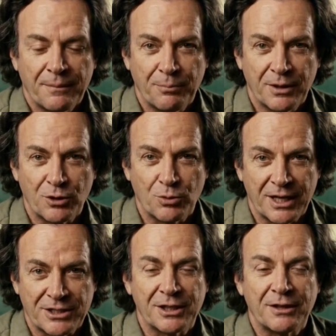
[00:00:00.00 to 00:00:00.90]
But the
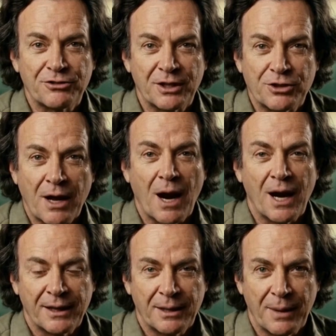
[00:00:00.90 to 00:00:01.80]
reason it feels
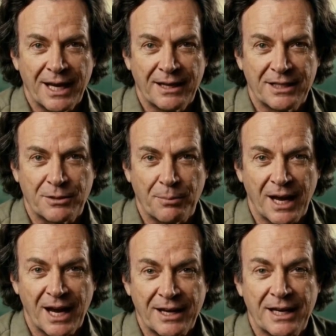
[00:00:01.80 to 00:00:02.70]
hard, the mechanism
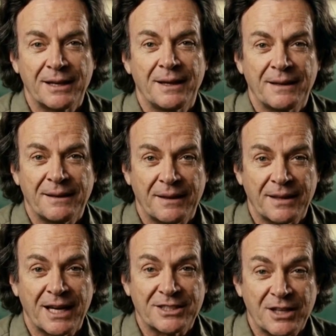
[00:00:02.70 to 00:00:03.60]
behind it,
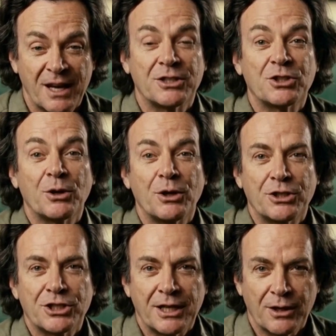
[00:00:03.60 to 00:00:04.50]
that's not
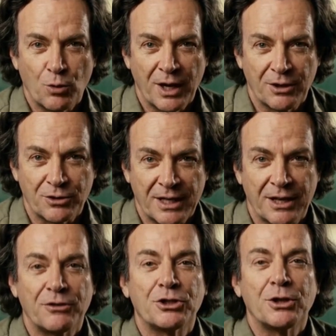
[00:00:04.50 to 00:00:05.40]
solidity in the way you think
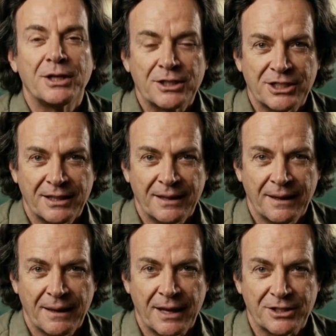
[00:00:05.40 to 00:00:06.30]
of solidity.
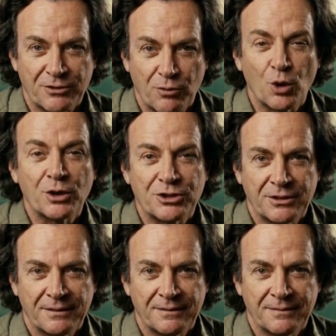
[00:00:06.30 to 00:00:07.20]
It's force.
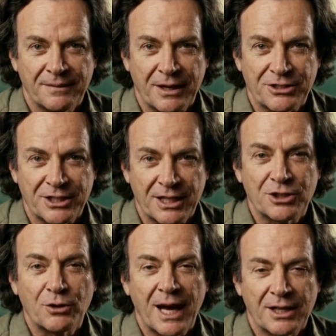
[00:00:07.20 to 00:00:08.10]
It's the
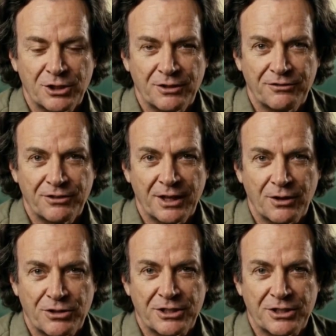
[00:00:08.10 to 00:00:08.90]
interaction of fields.